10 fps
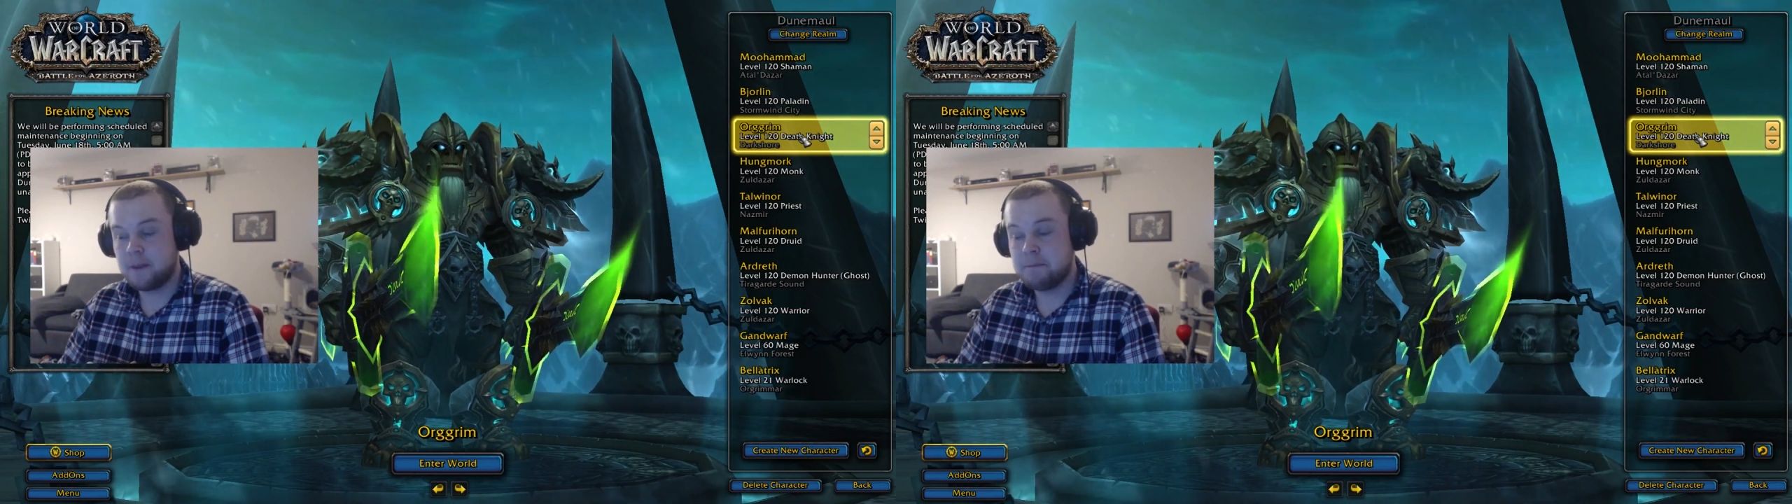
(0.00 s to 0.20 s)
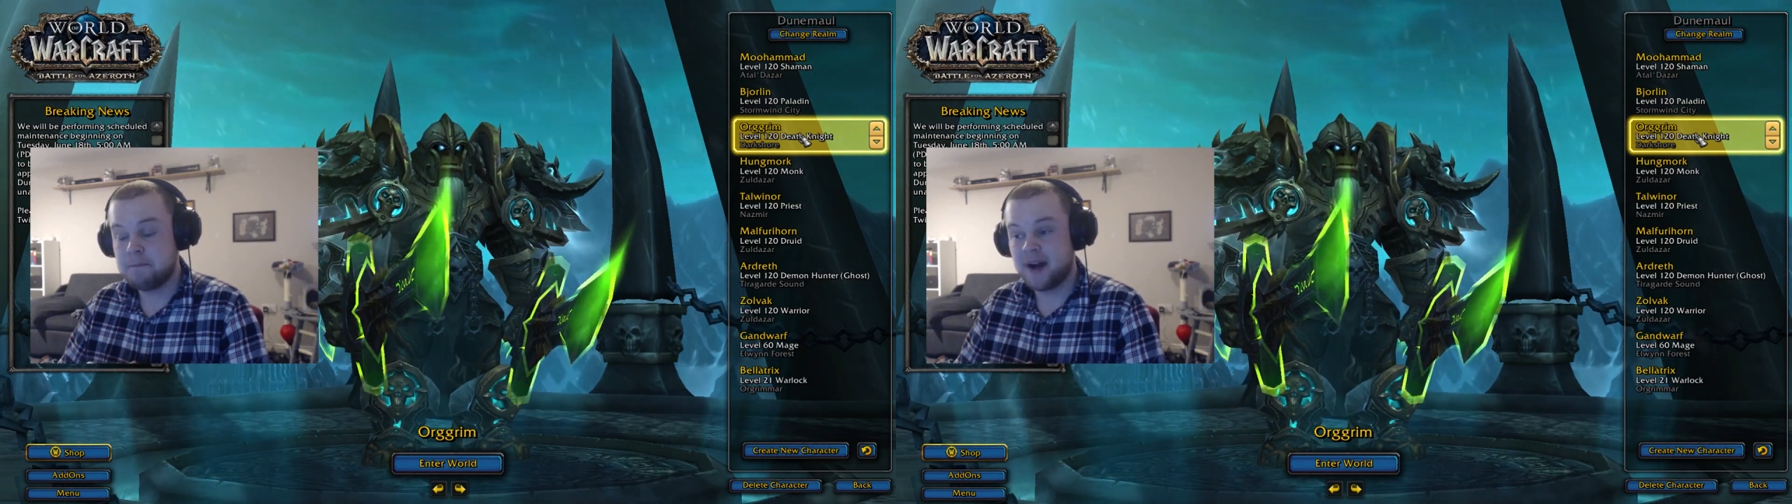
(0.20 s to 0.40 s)

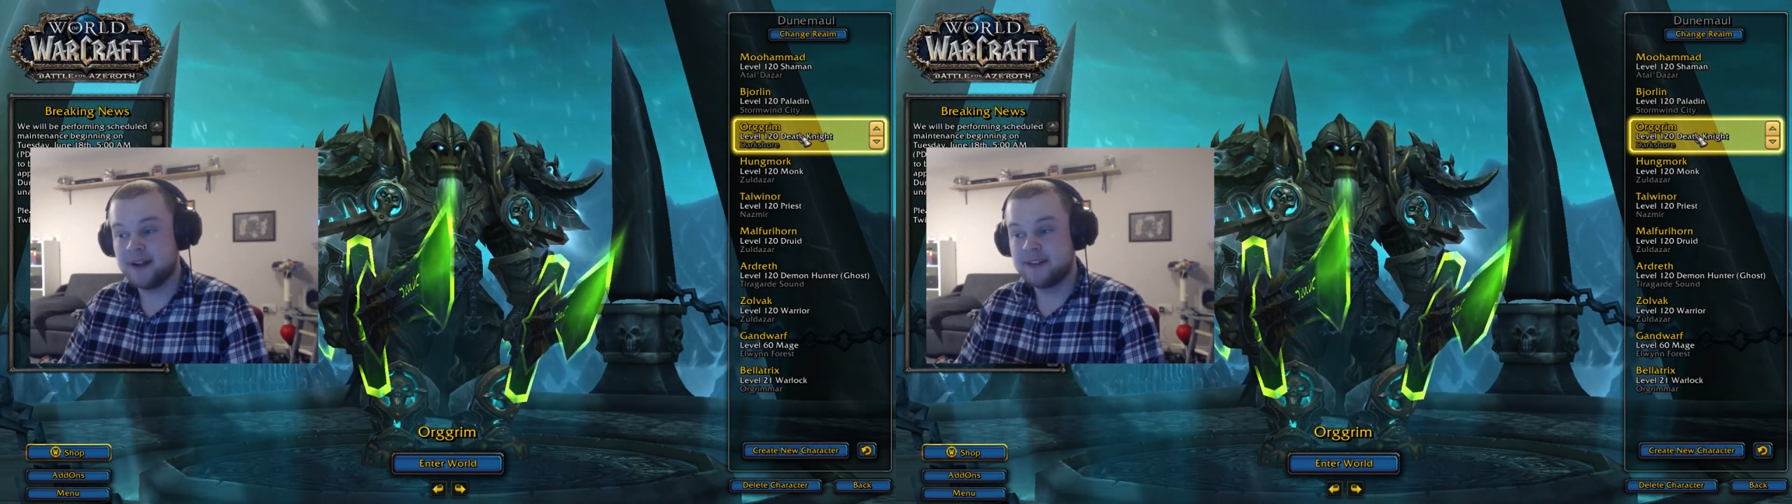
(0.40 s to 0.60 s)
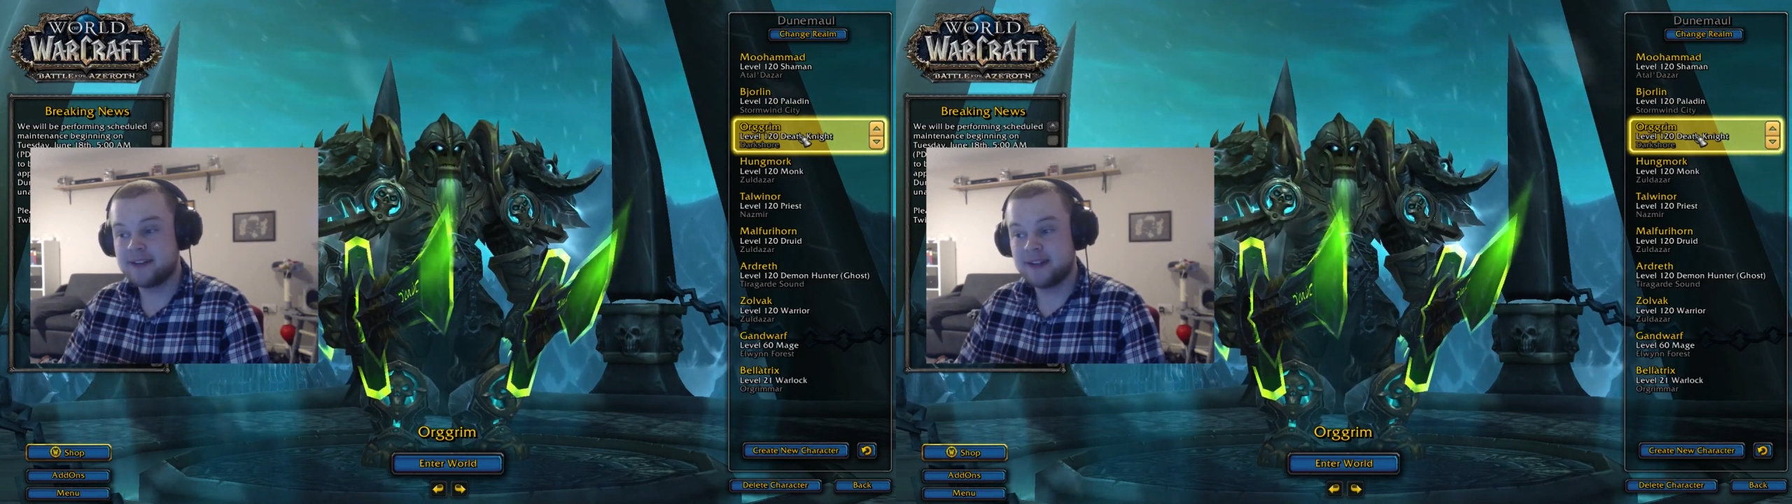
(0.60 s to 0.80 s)

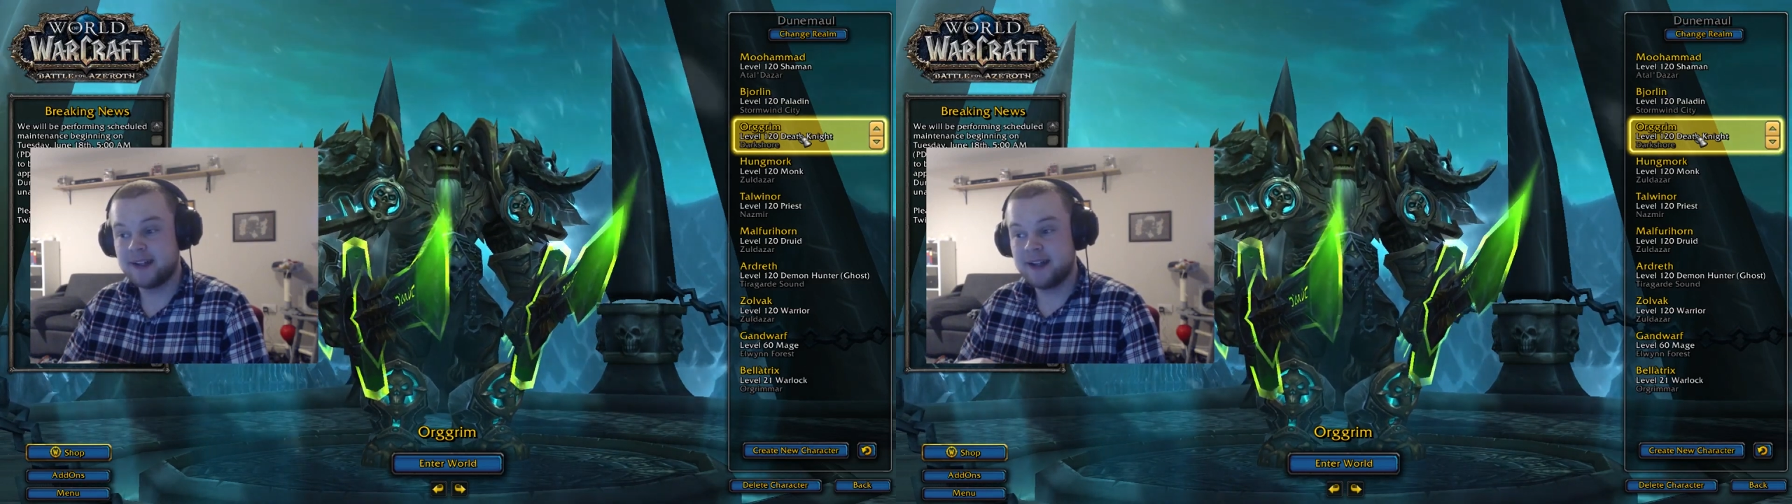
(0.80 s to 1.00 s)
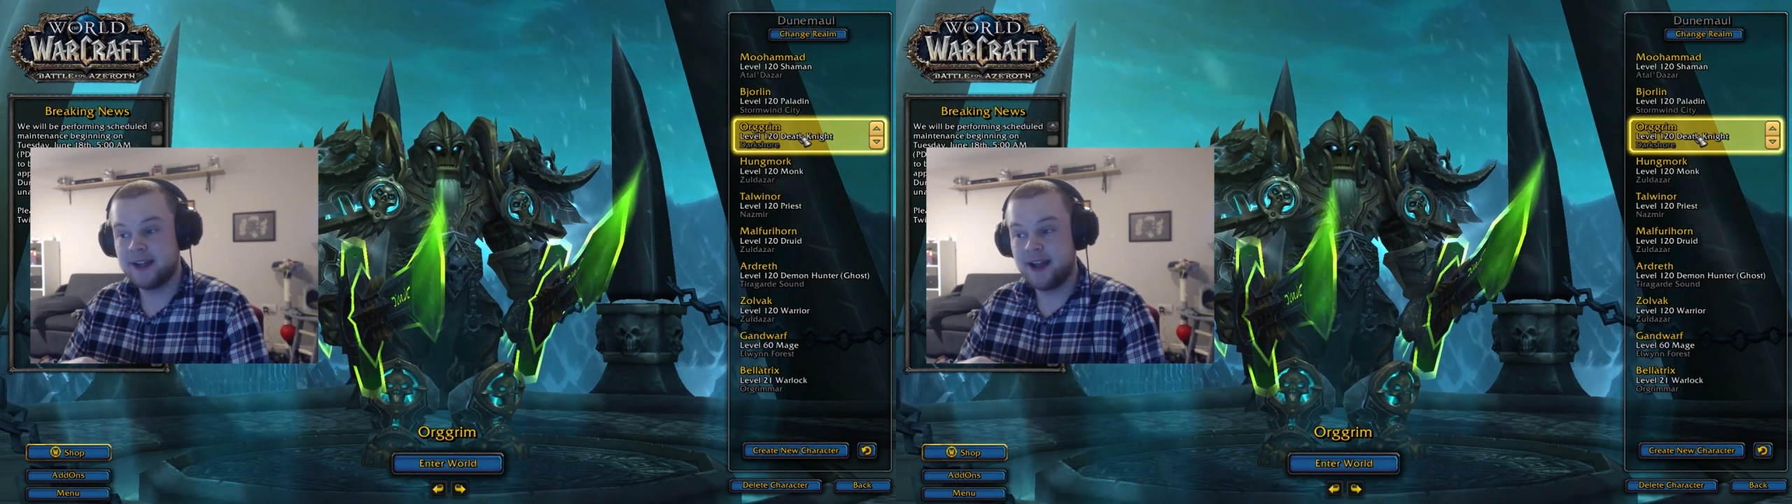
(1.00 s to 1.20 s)
but
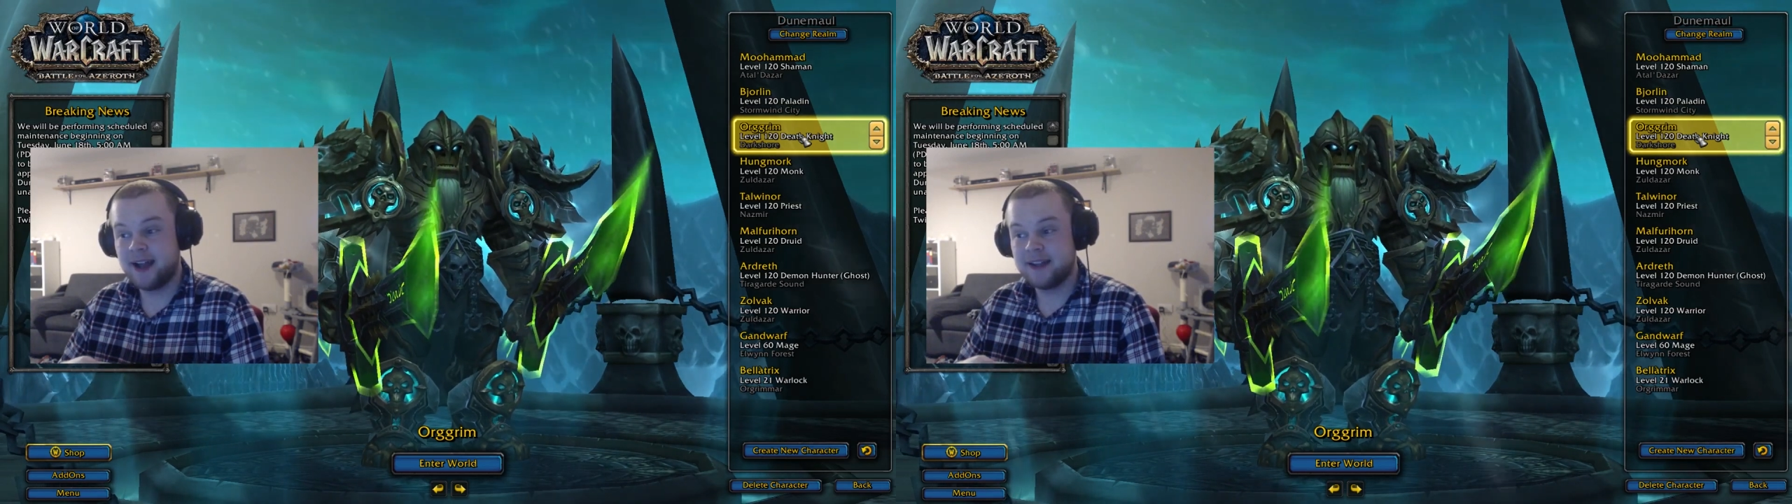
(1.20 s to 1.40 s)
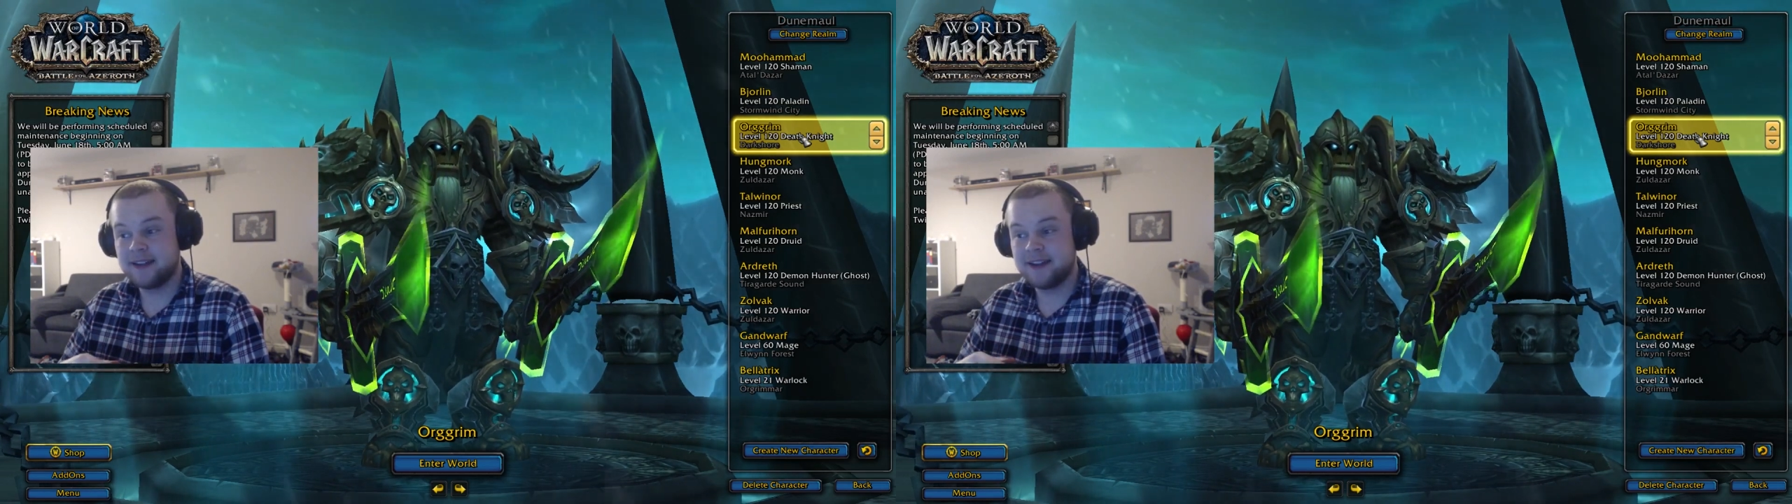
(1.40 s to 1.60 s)
the